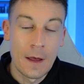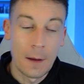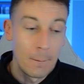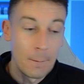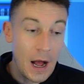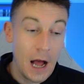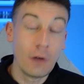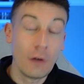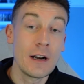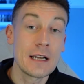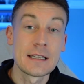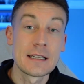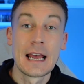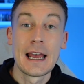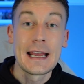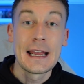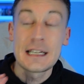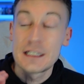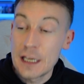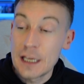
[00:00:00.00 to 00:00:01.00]
Mahrez,
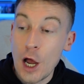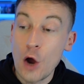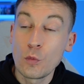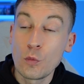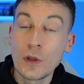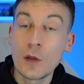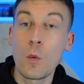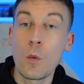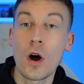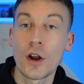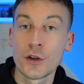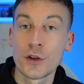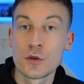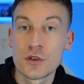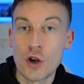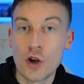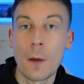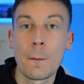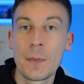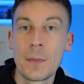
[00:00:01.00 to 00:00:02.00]
he's the only one who's
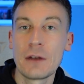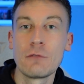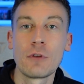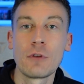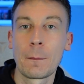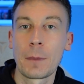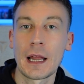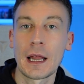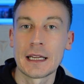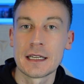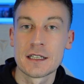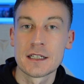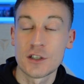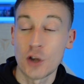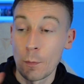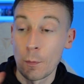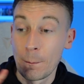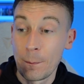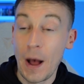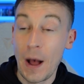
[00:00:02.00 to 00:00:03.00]
not been replaced.
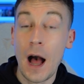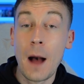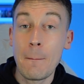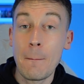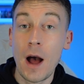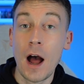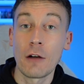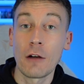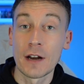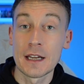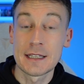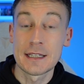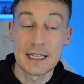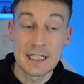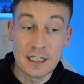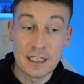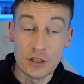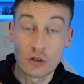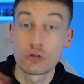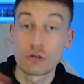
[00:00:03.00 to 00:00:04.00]
So bar Mahrez,
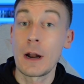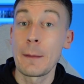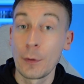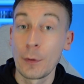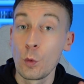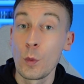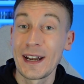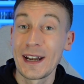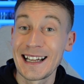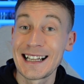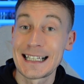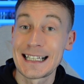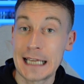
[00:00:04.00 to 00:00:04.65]
this is a treble-winning